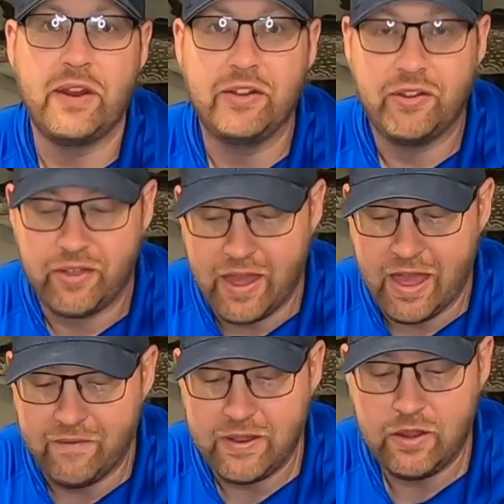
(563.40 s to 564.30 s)
into the
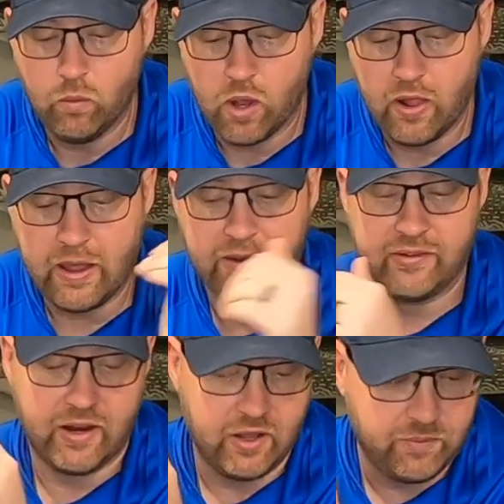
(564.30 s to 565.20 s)
heavy walleye
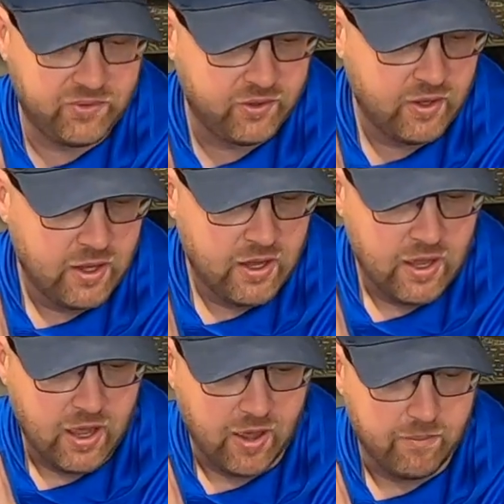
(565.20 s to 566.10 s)
setups.
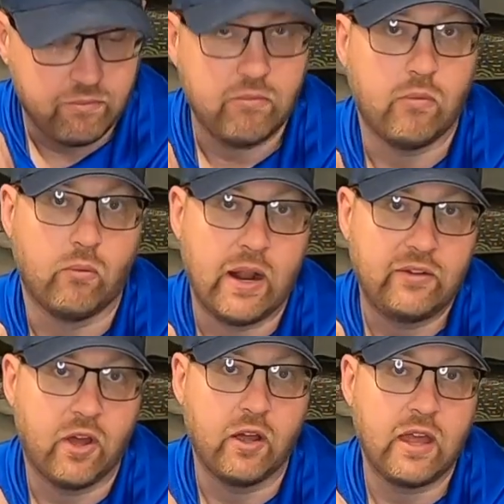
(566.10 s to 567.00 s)
When I
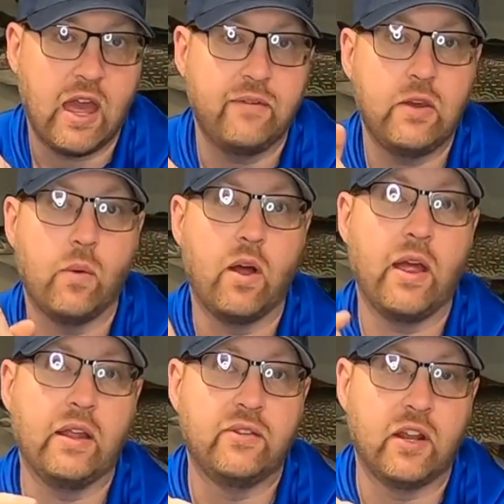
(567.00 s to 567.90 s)
talk heavy
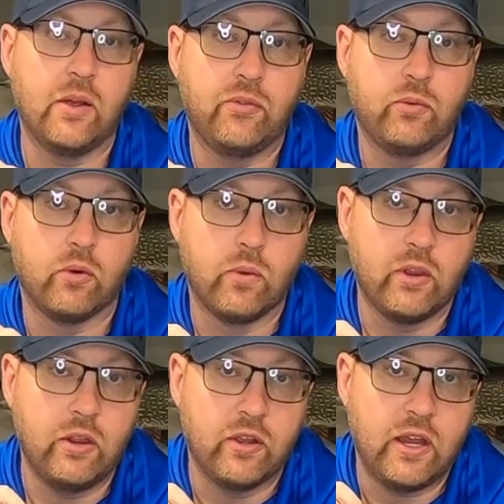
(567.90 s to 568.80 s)
walleye setups, we're
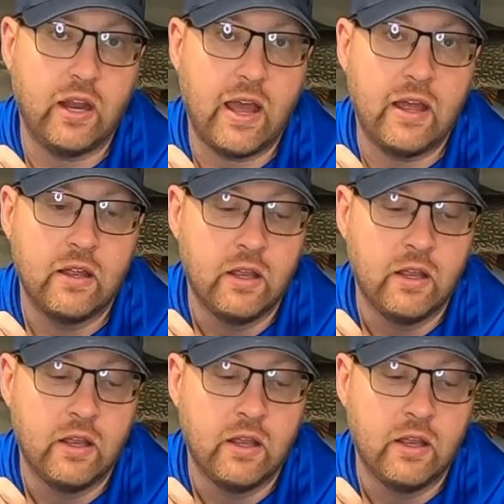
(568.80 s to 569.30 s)
really looking at,